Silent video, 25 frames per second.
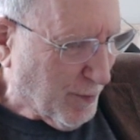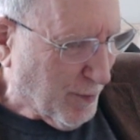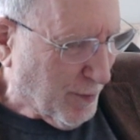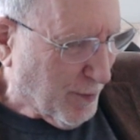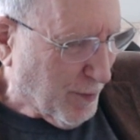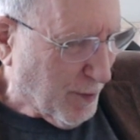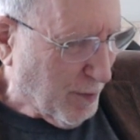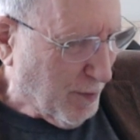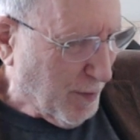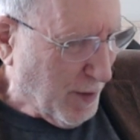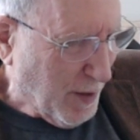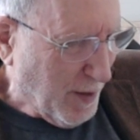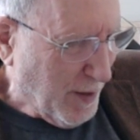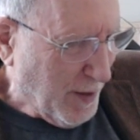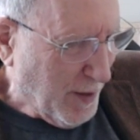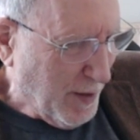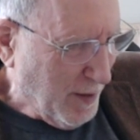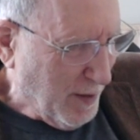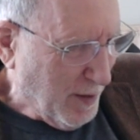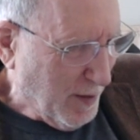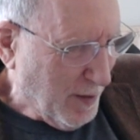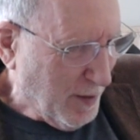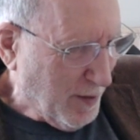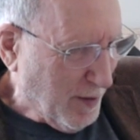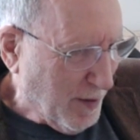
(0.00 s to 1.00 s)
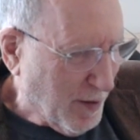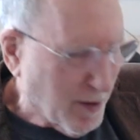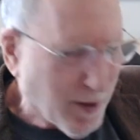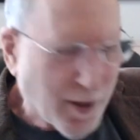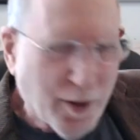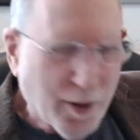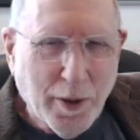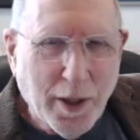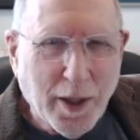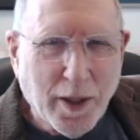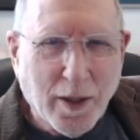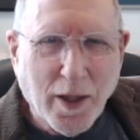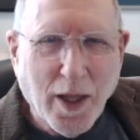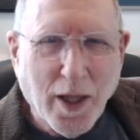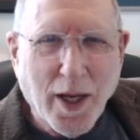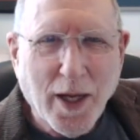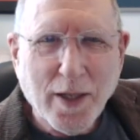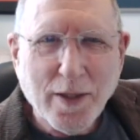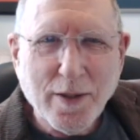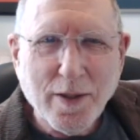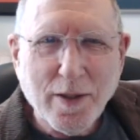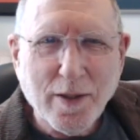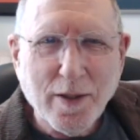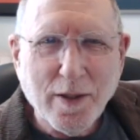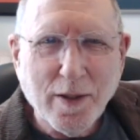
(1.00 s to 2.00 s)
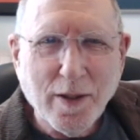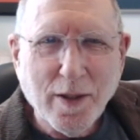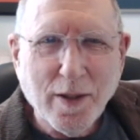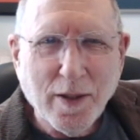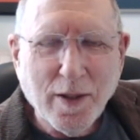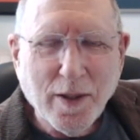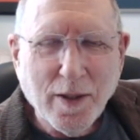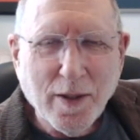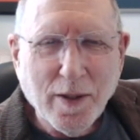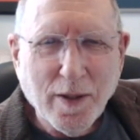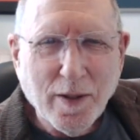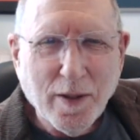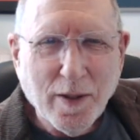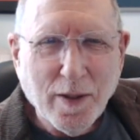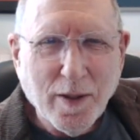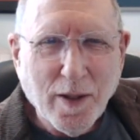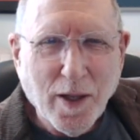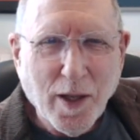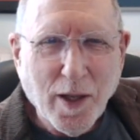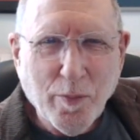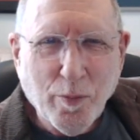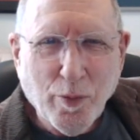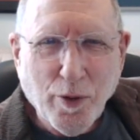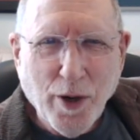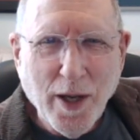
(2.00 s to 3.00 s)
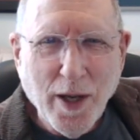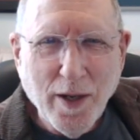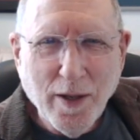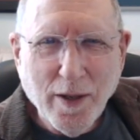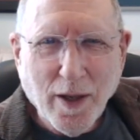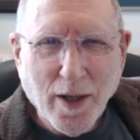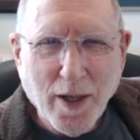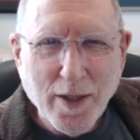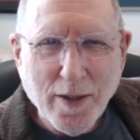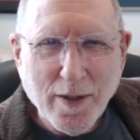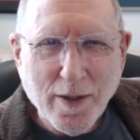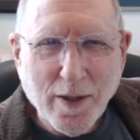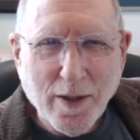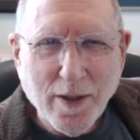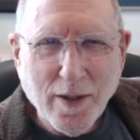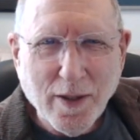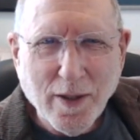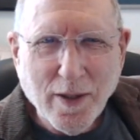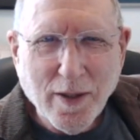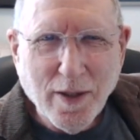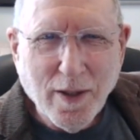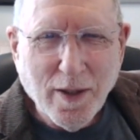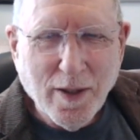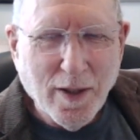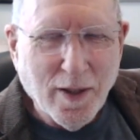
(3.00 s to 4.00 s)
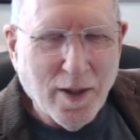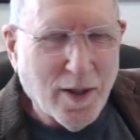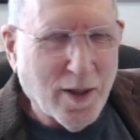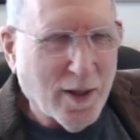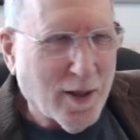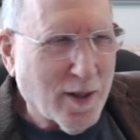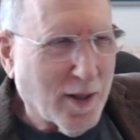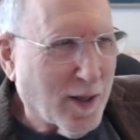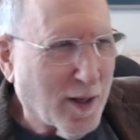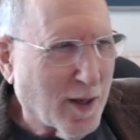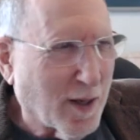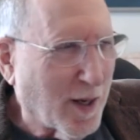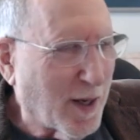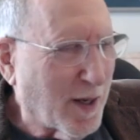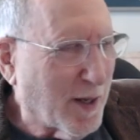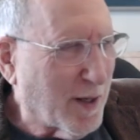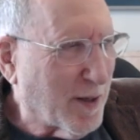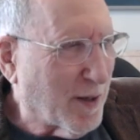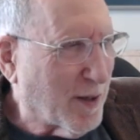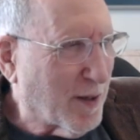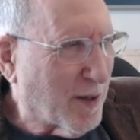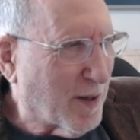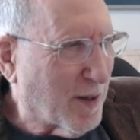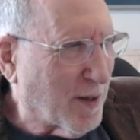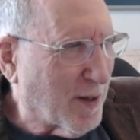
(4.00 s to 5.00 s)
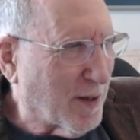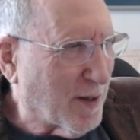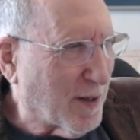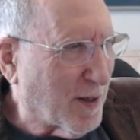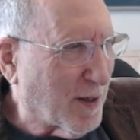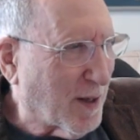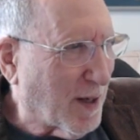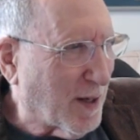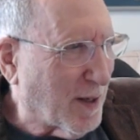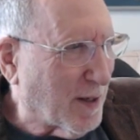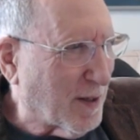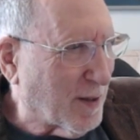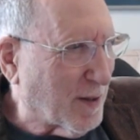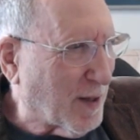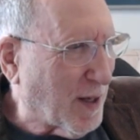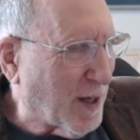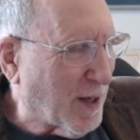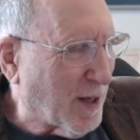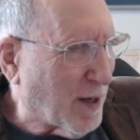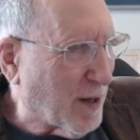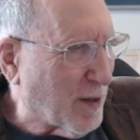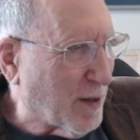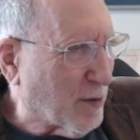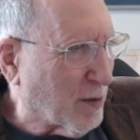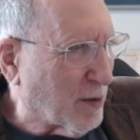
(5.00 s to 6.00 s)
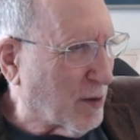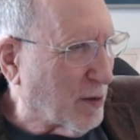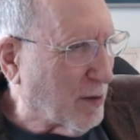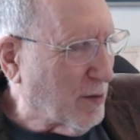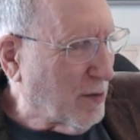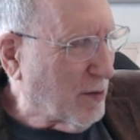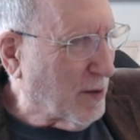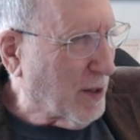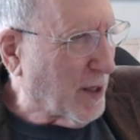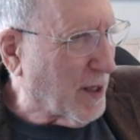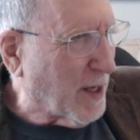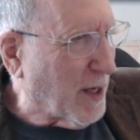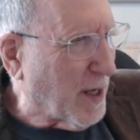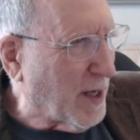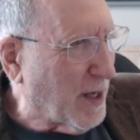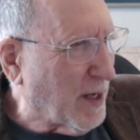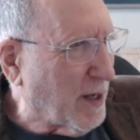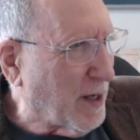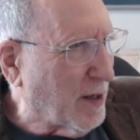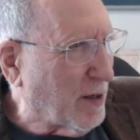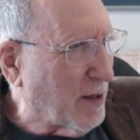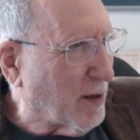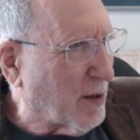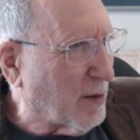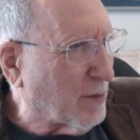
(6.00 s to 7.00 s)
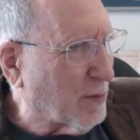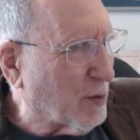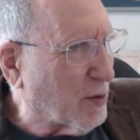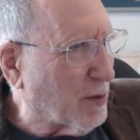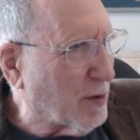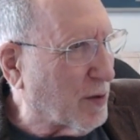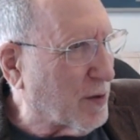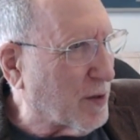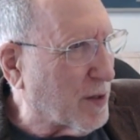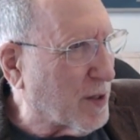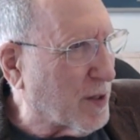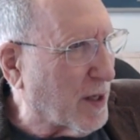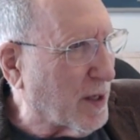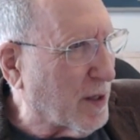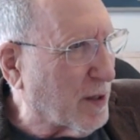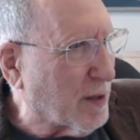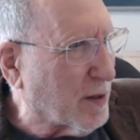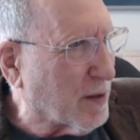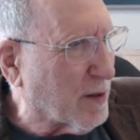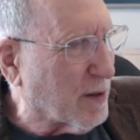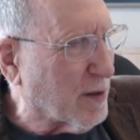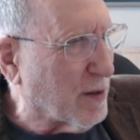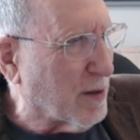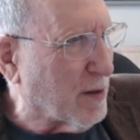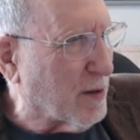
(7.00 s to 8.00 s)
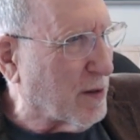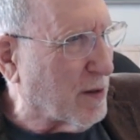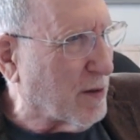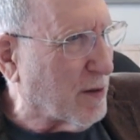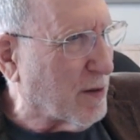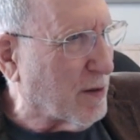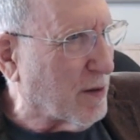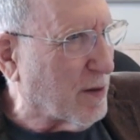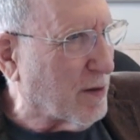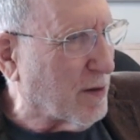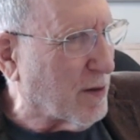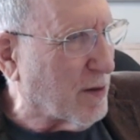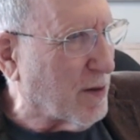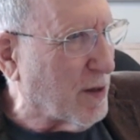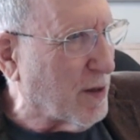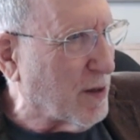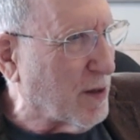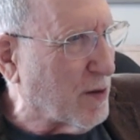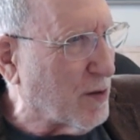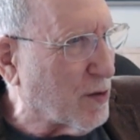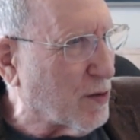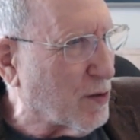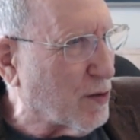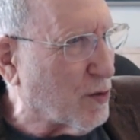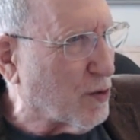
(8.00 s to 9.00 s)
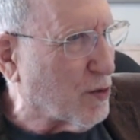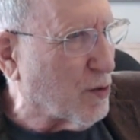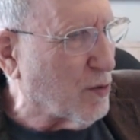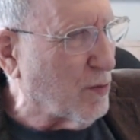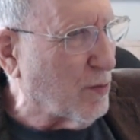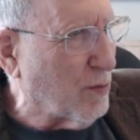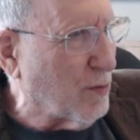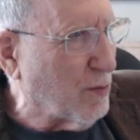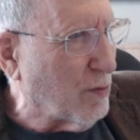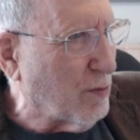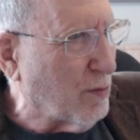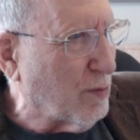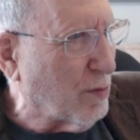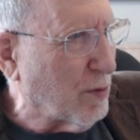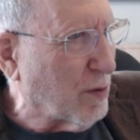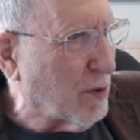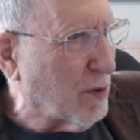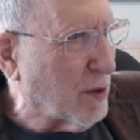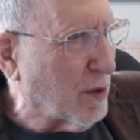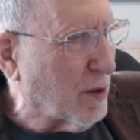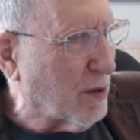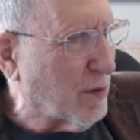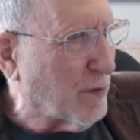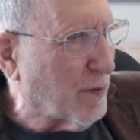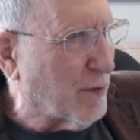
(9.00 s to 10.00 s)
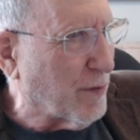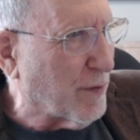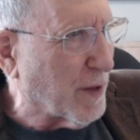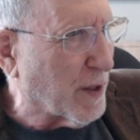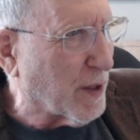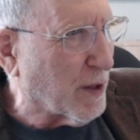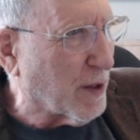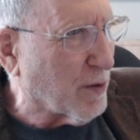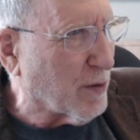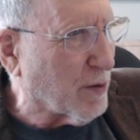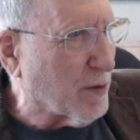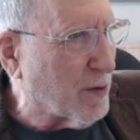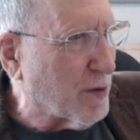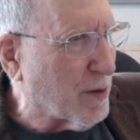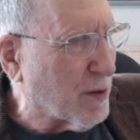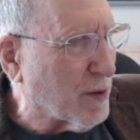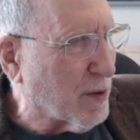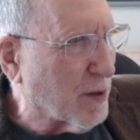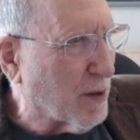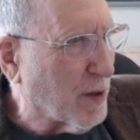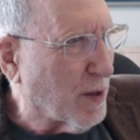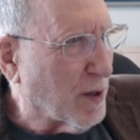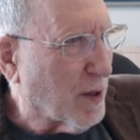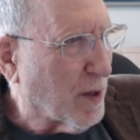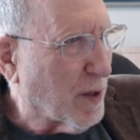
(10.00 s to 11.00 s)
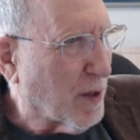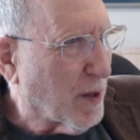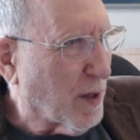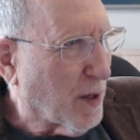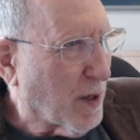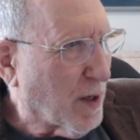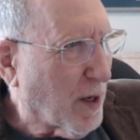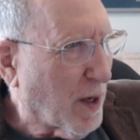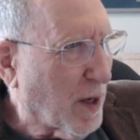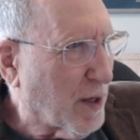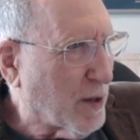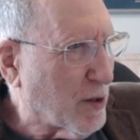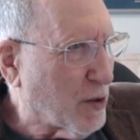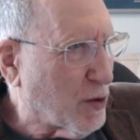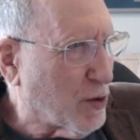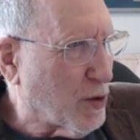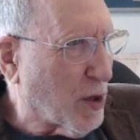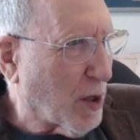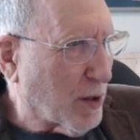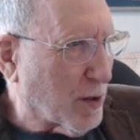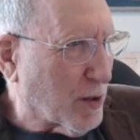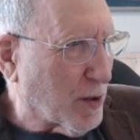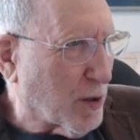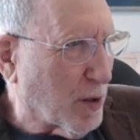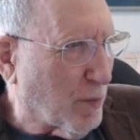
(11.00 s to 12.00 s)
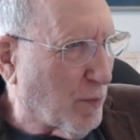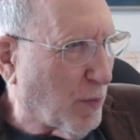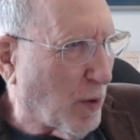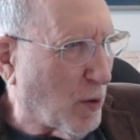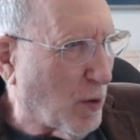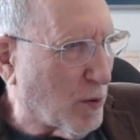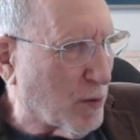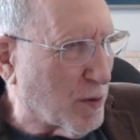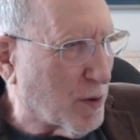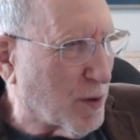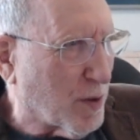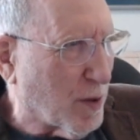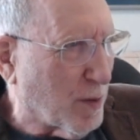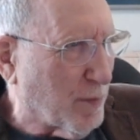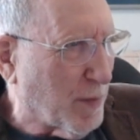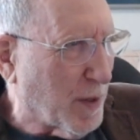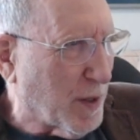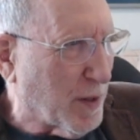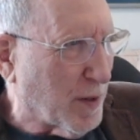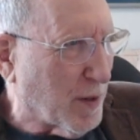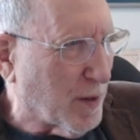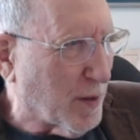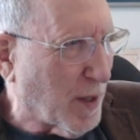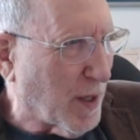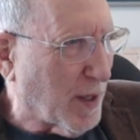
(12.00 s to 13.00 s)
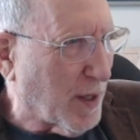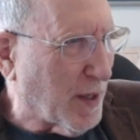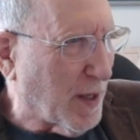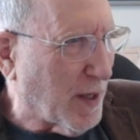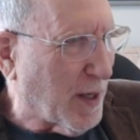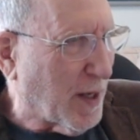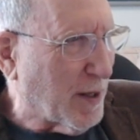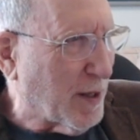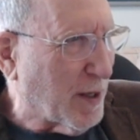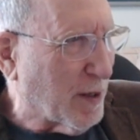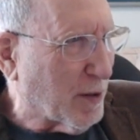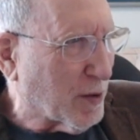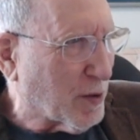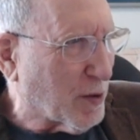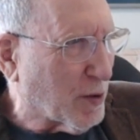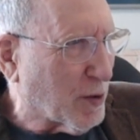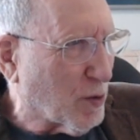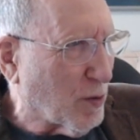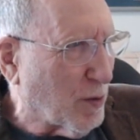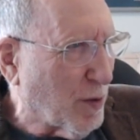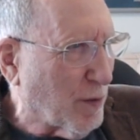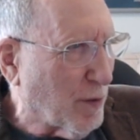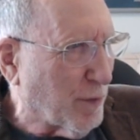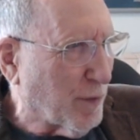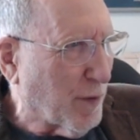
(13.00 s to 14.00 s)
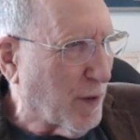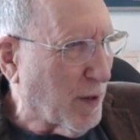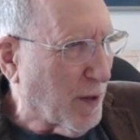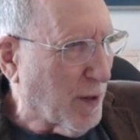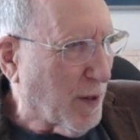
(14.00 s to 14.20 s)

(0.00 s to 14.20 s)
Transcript: my theory class at Brandeis, and I thought, okay, I'm going to take these two little figures and juxtapose them in it, and they're sort of